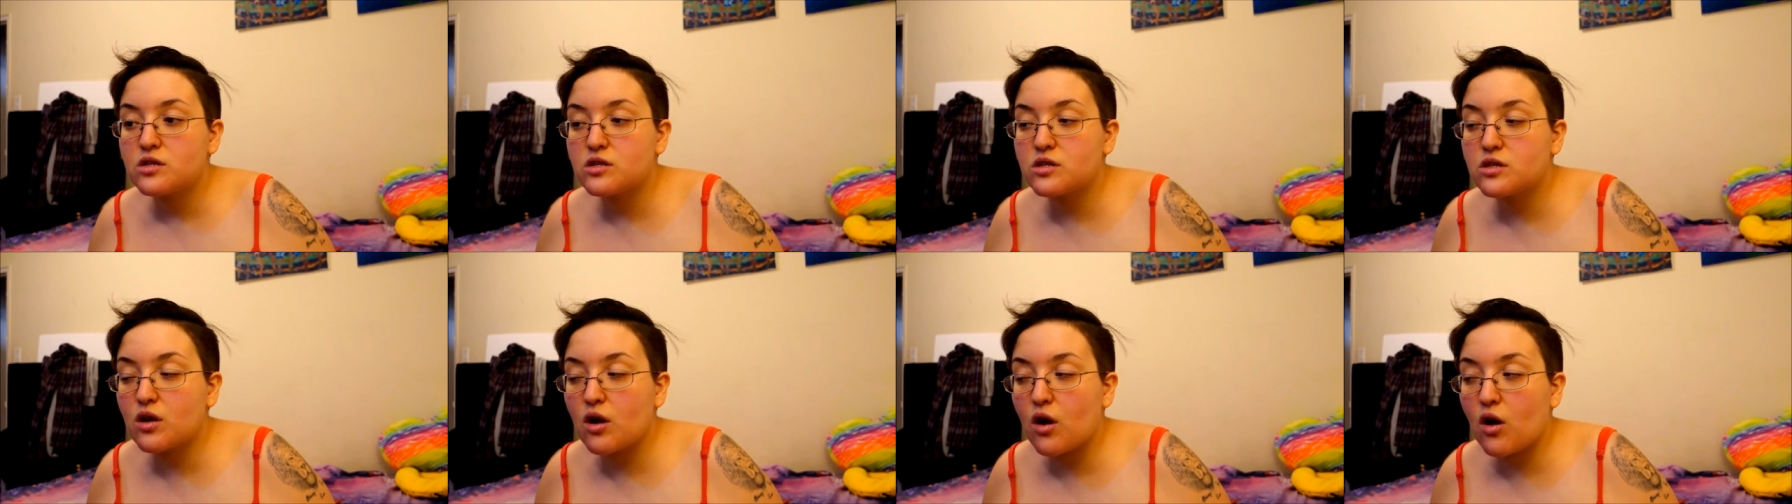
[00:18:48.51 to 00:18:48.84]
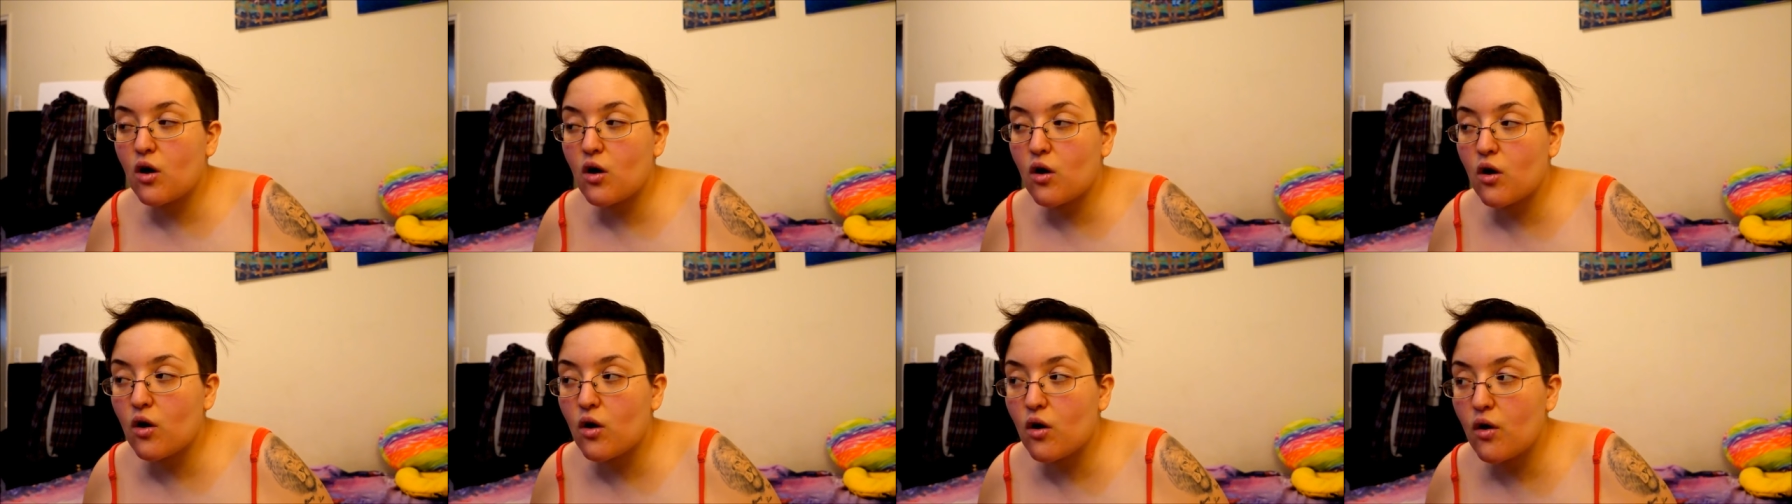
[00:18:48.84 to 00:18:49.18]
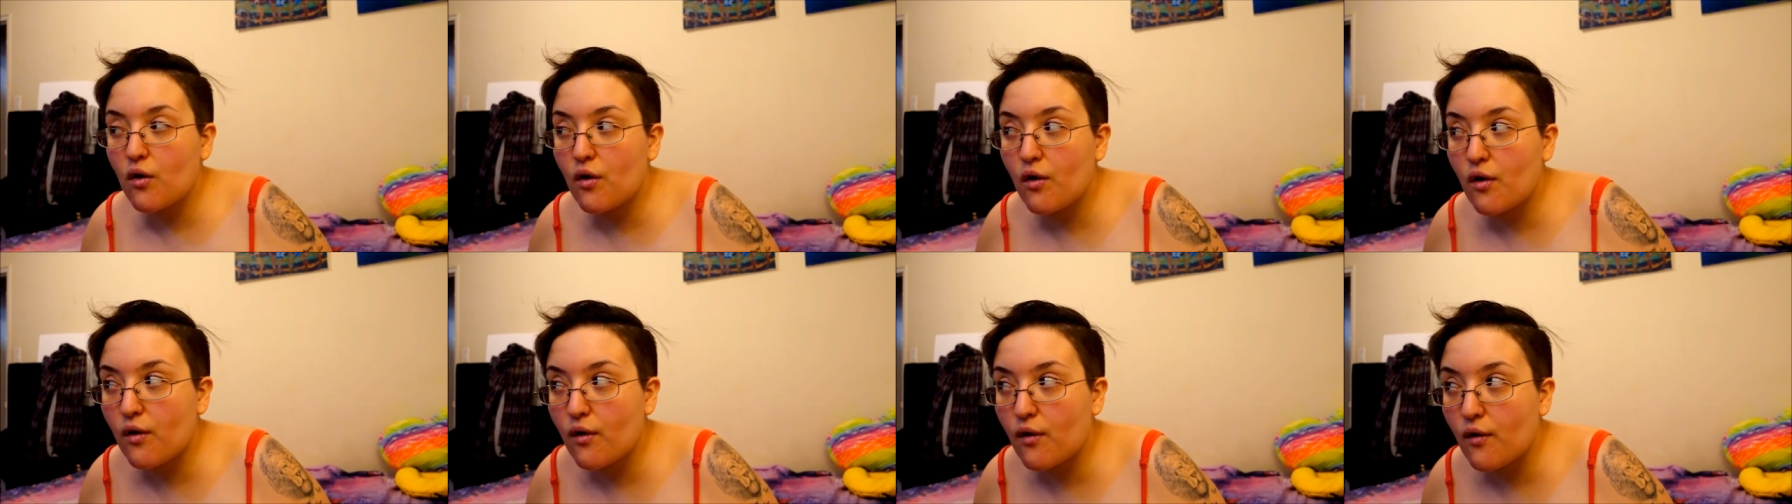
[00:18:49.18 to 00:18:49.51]

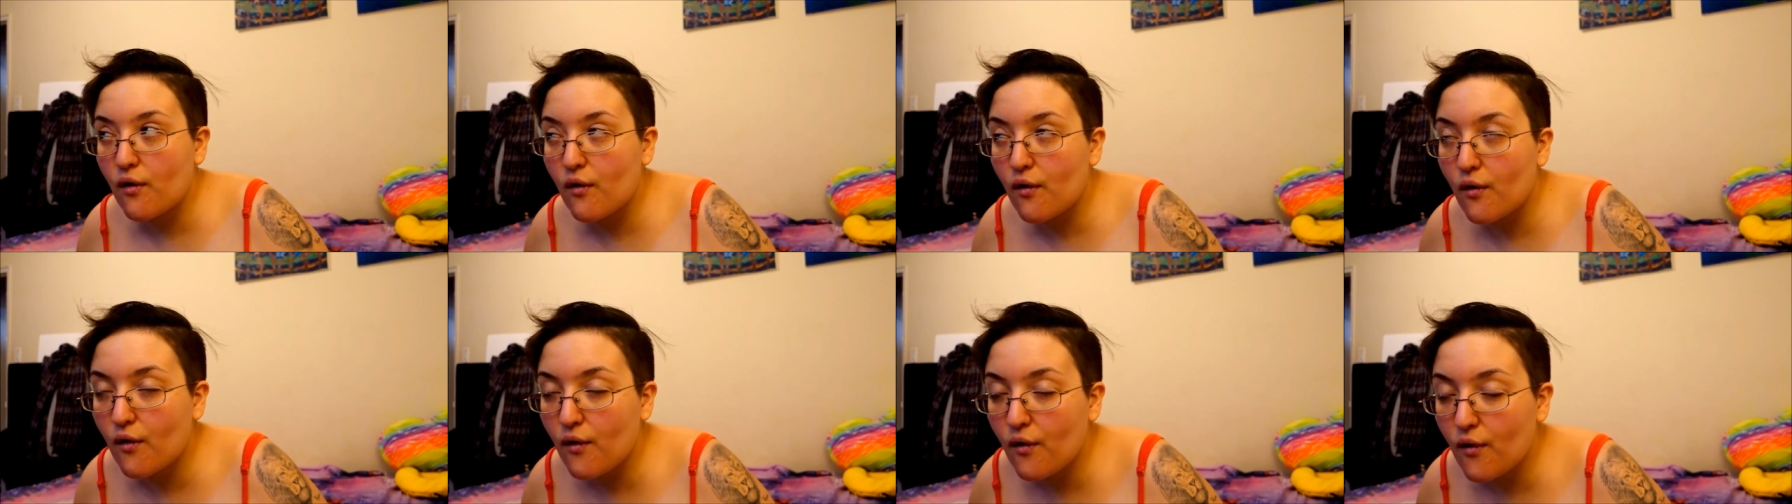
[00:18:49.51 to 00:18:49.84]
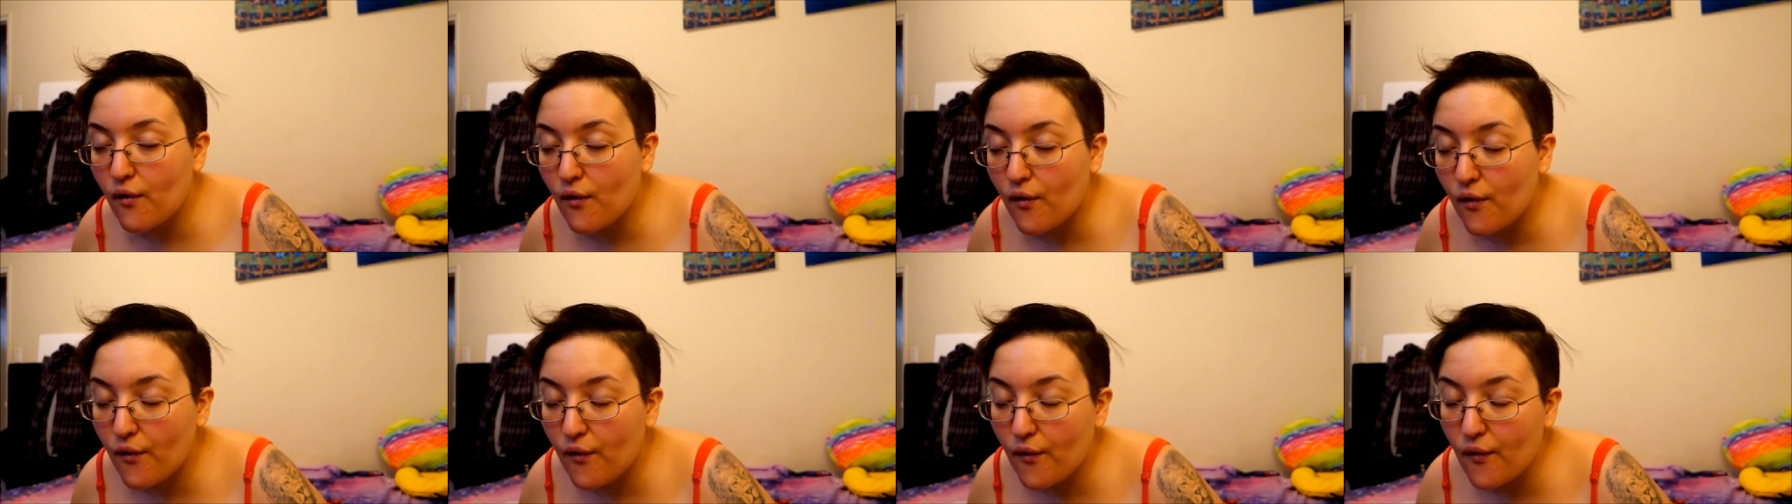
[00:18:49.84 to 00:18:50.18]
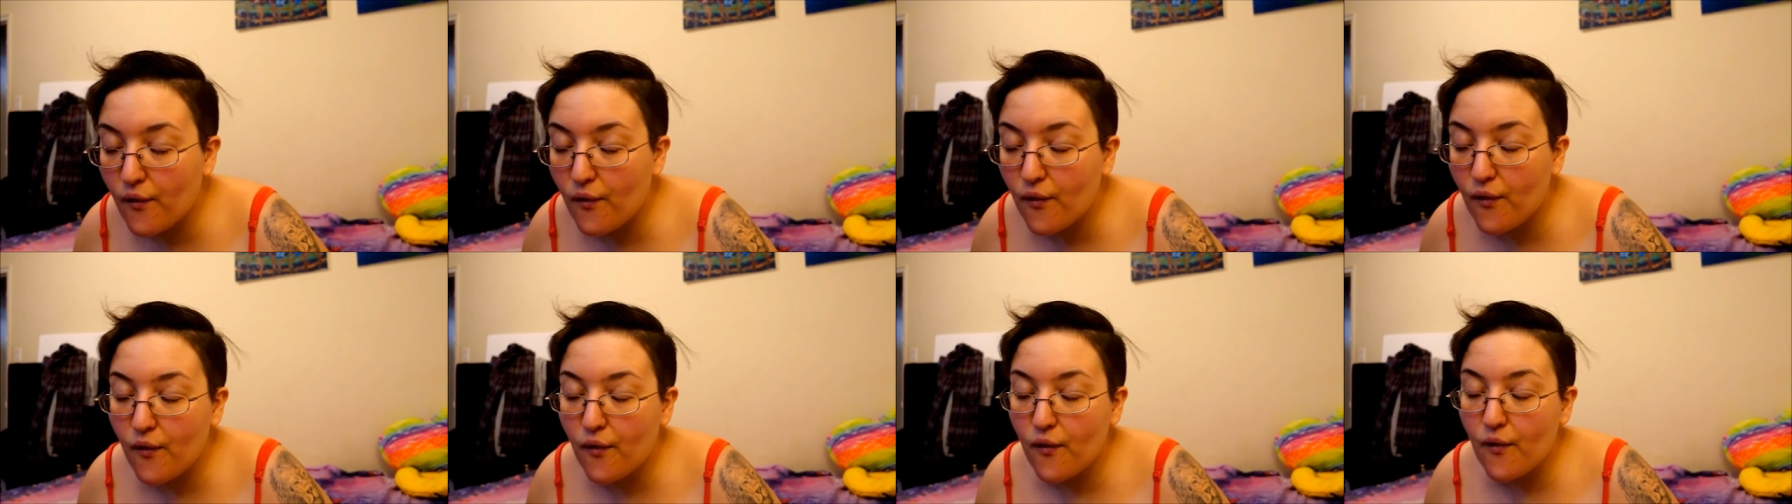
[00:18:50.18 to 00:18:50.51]

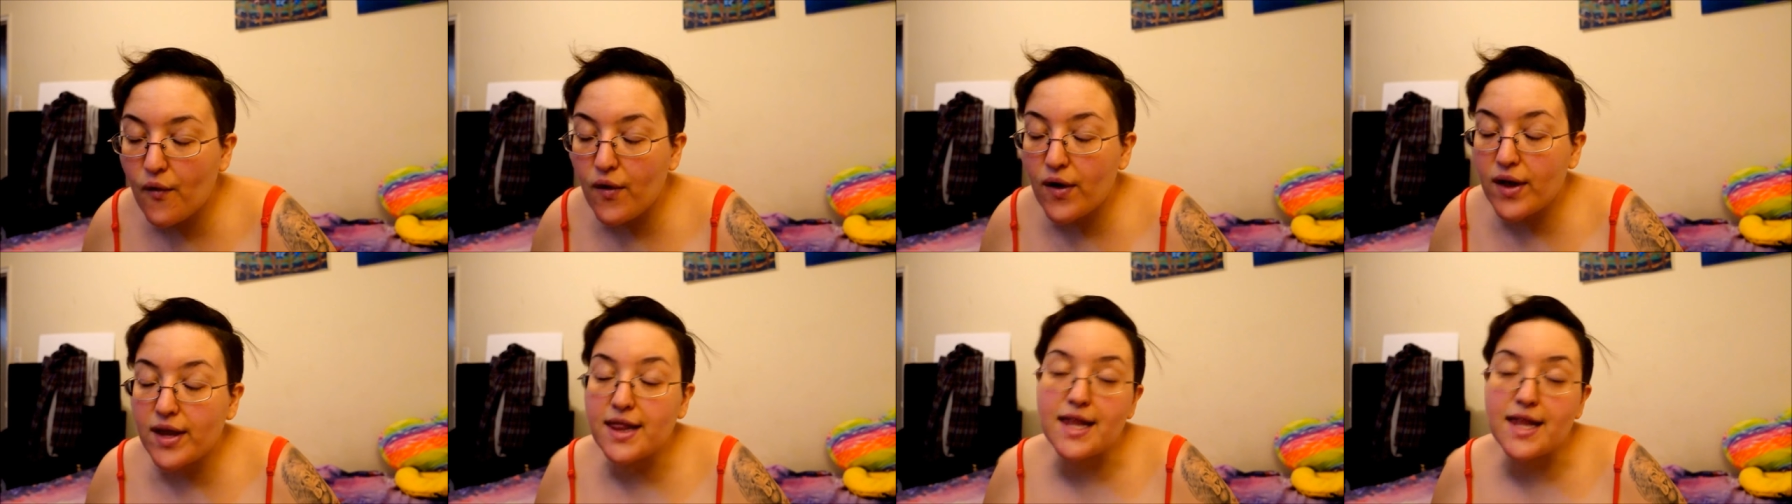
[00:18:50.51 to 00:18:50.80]
So,